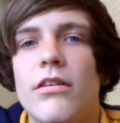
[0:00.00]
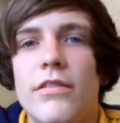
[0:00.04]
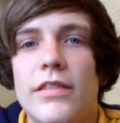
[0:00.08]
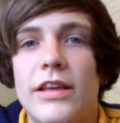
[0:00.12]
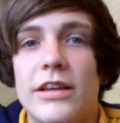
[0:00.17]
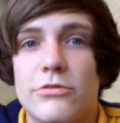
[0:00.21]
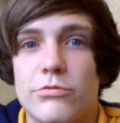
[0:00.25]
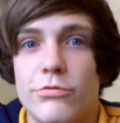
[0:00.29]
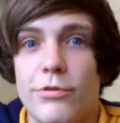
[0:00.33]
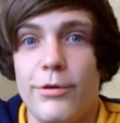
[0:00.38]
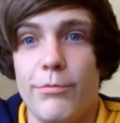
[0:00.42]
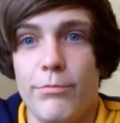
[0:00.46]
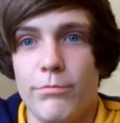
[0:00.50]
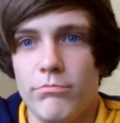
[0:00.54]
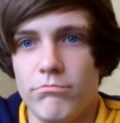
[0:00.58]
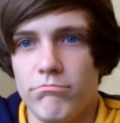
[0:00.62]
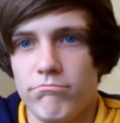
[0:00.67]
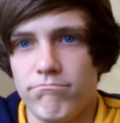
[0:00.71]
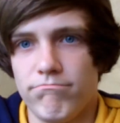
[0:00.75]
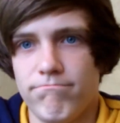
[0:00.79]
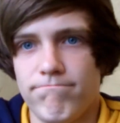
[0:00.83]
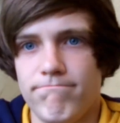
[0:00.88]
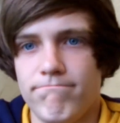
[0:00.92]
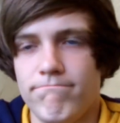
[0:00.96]
That's what it,
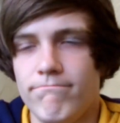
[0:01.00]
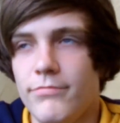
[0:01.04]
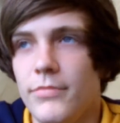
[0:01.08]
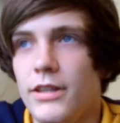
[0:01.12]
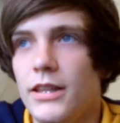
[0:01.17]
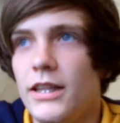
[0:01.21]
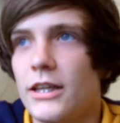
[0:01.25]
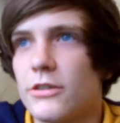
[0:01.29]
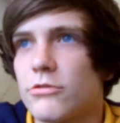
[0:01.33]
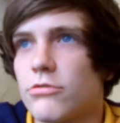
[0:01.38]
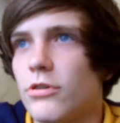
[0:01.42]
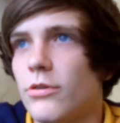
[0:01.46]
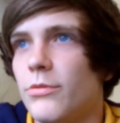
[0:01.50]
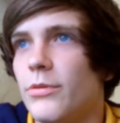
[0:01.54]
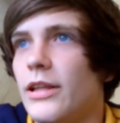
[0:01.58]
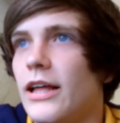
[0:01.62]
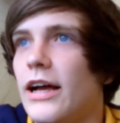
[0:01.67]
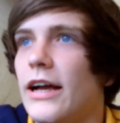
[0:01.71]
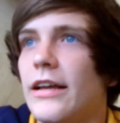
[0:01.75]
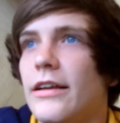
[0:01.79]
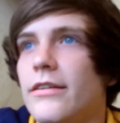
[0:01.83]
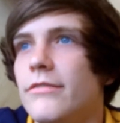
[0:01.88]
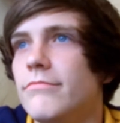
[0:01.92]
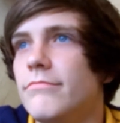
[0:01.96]
that's what it was
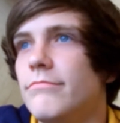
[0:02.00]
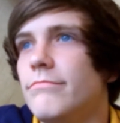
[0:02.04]
like